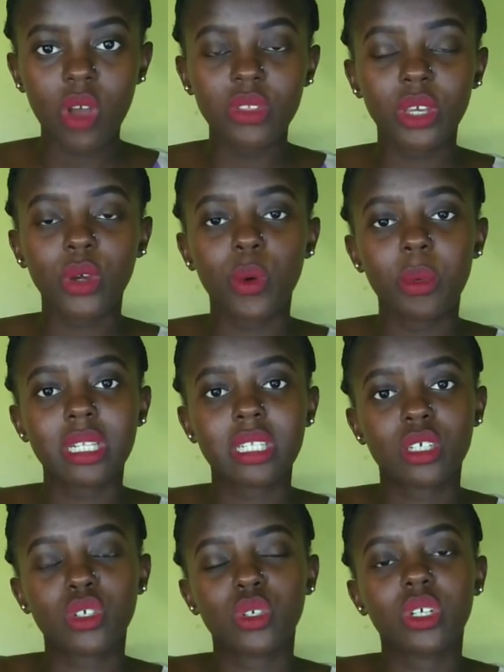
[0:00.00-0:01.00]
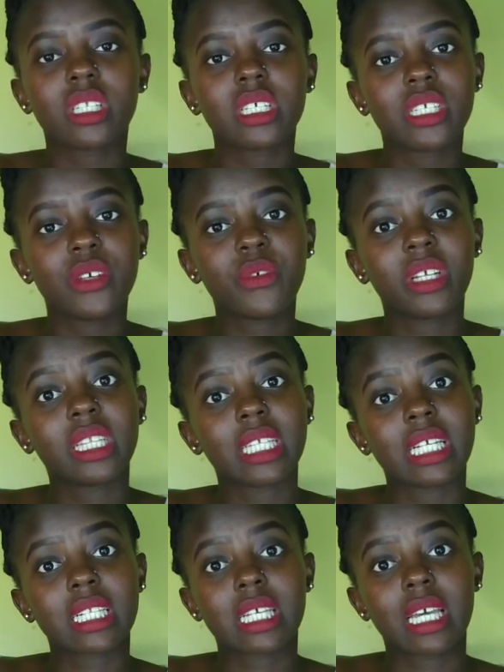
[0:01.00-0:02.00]
in the comment section on the different
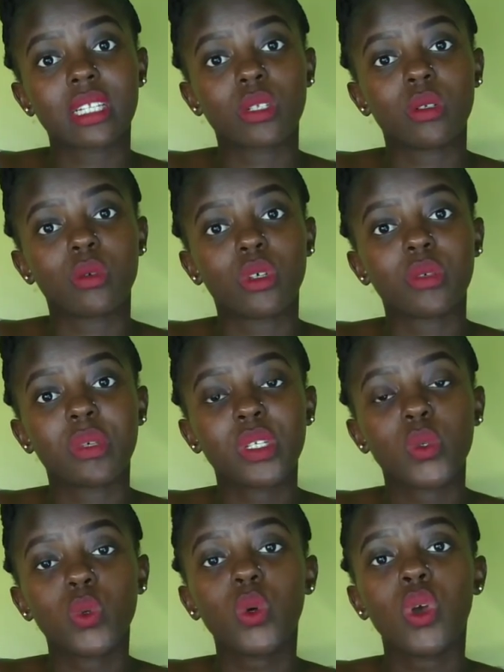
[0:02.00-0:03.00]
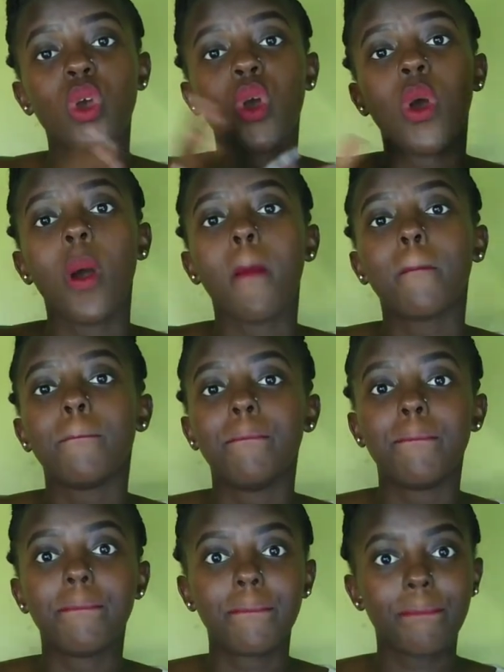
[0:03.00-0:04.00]
things, guys, you'll want me to
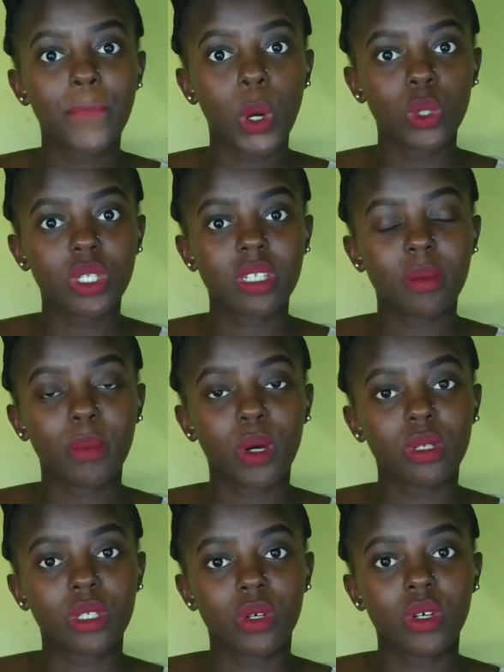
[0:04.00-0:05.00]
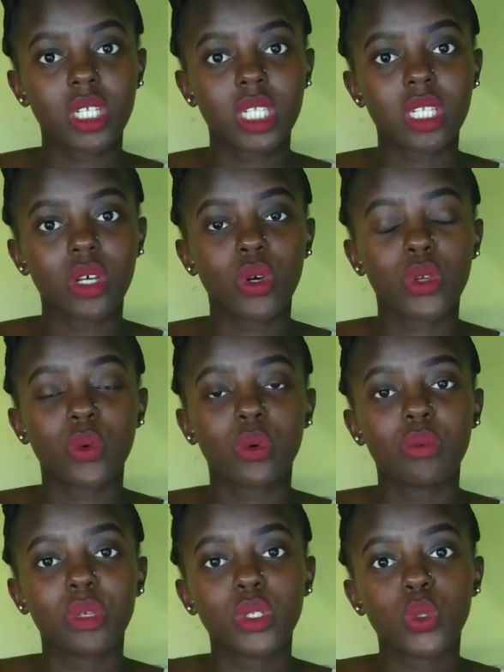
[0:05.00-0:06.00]
post about dogs, or you
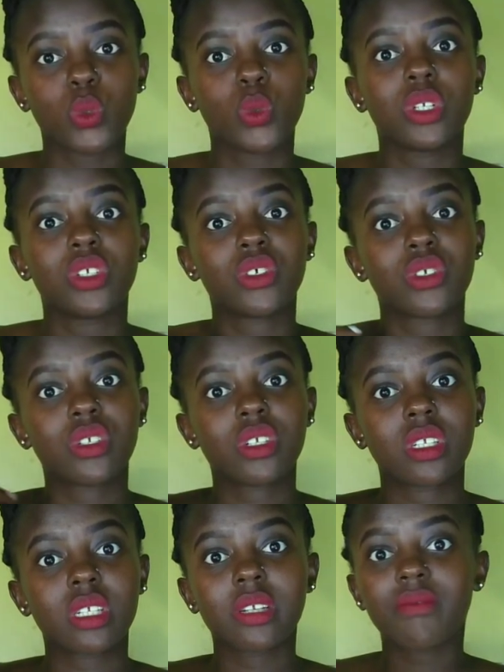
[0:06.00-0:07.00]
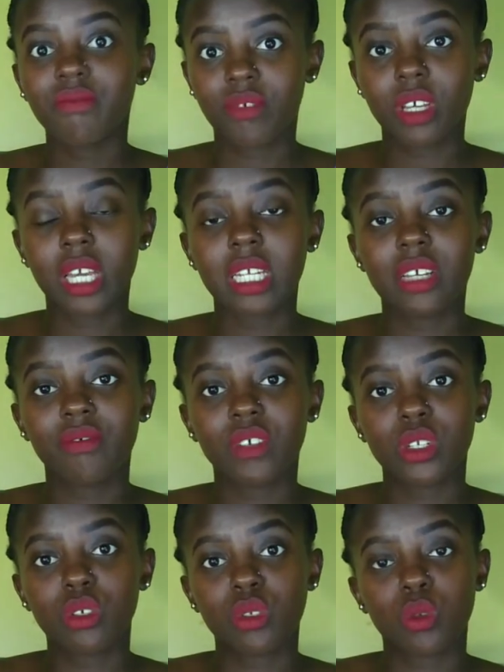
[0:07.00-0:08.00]
want me to just kind of
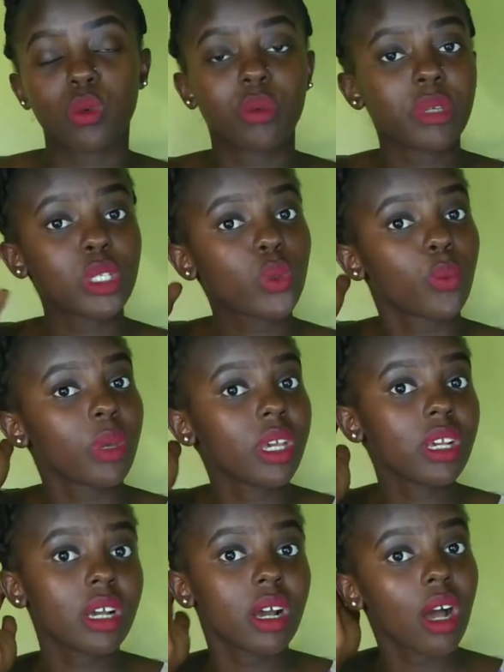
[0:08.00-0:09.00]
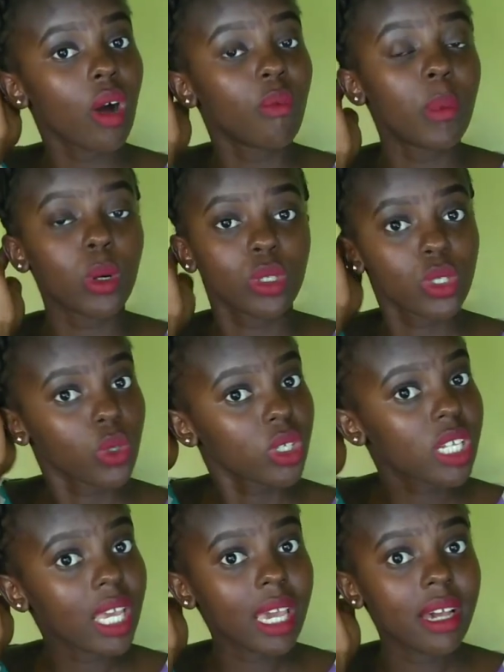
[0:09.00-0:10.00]
videos you'll want me to make about
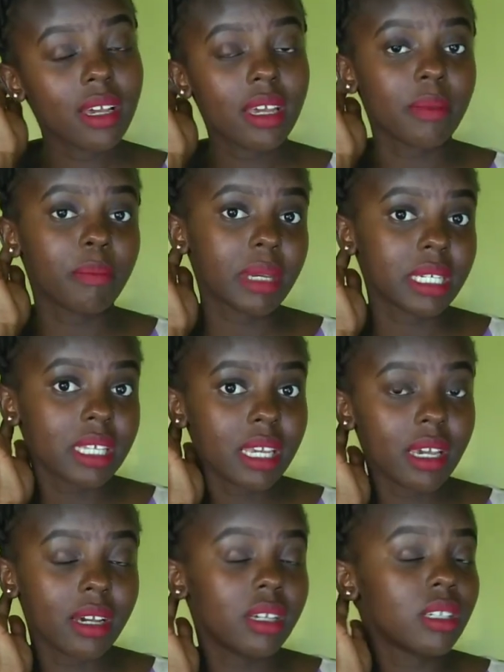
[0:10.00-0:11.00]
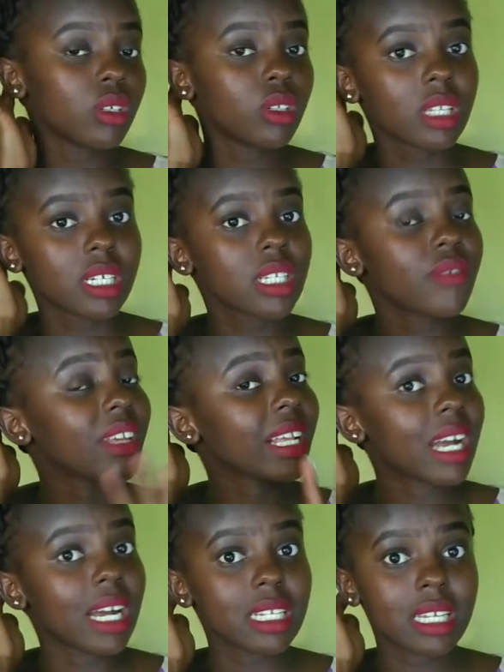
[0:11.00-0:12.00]
dog care and pet care and all that, even
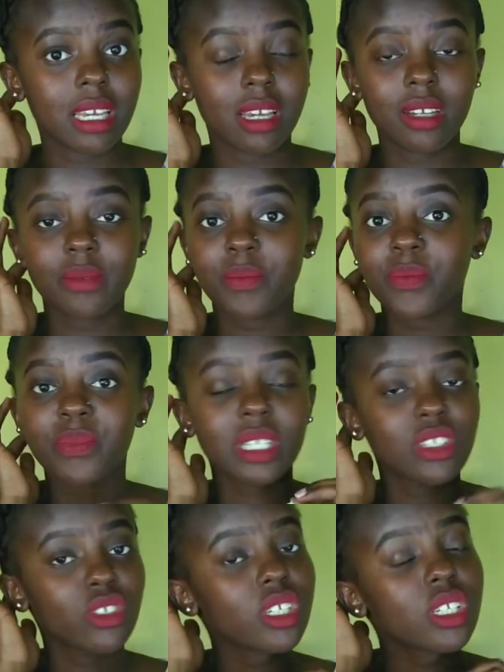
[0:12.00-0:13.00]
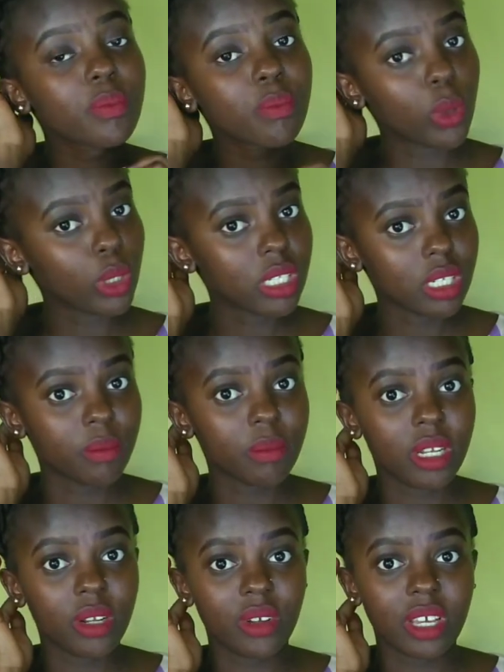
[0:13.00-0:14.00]
cat care. Just post down
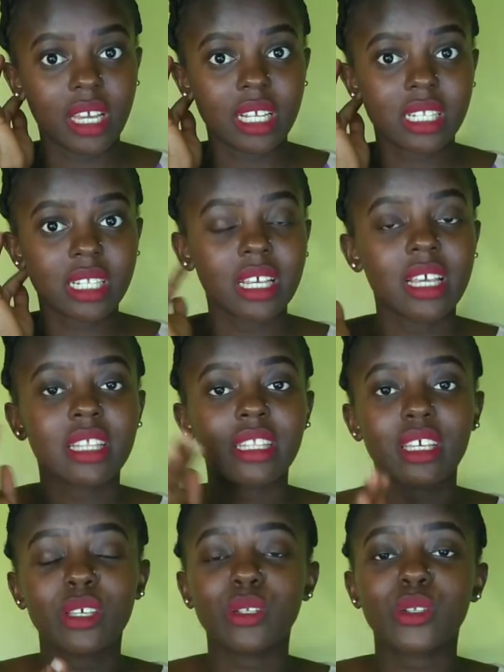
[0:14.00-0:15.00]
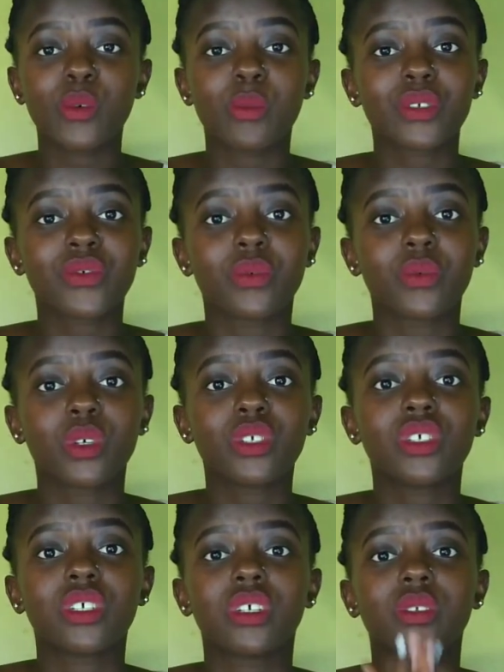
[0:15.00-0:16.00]
below, guys. Thank you so much for
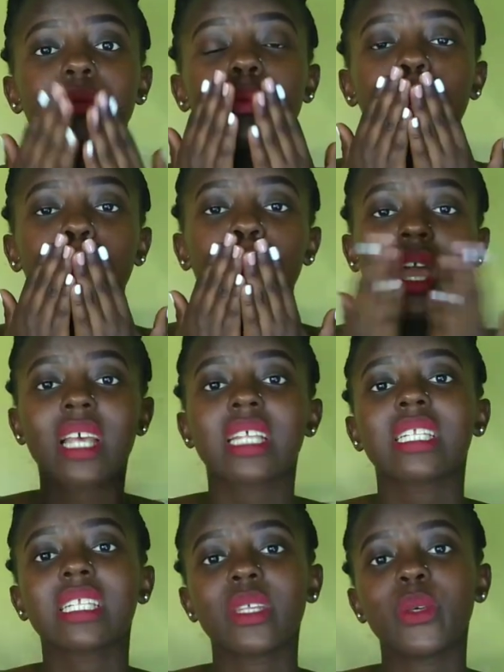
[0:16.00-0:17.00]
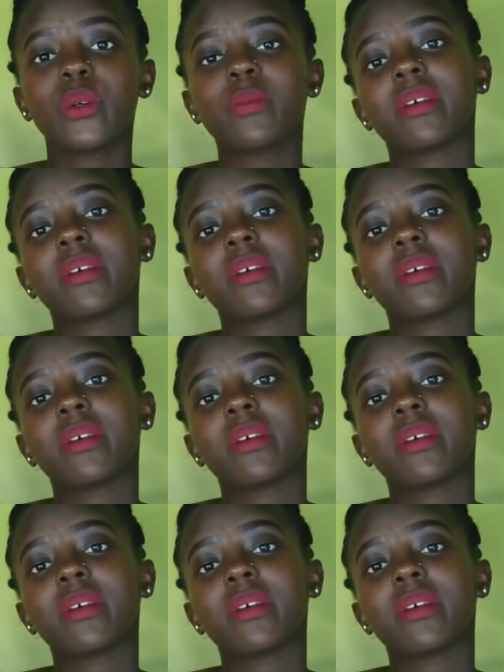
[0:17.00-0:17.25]
watching. See you